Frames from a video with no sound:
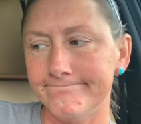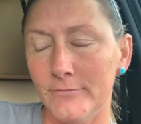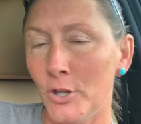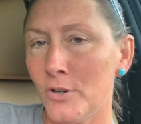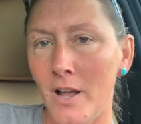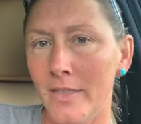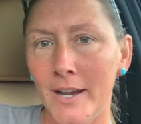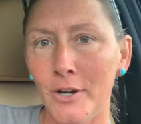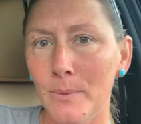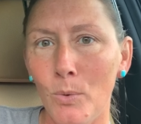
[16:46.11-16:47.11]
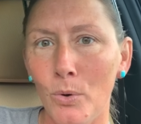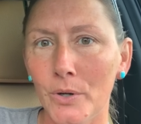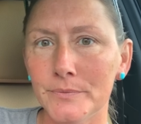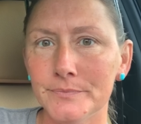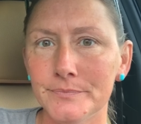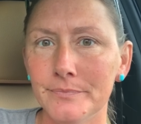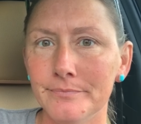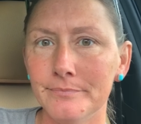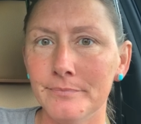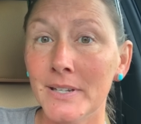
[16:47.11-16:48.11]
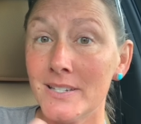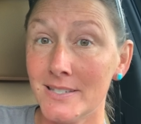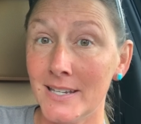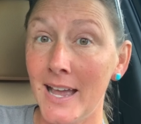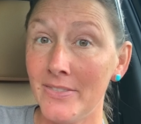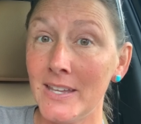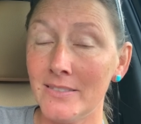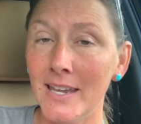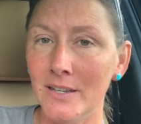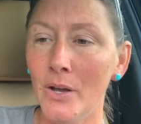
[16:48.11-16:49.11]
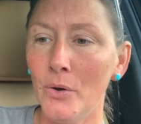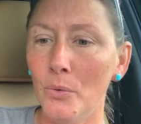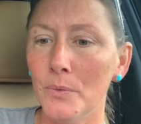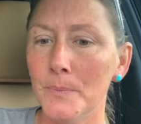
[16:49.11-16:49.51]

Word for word: they're not there anymore. Because see, I think they know.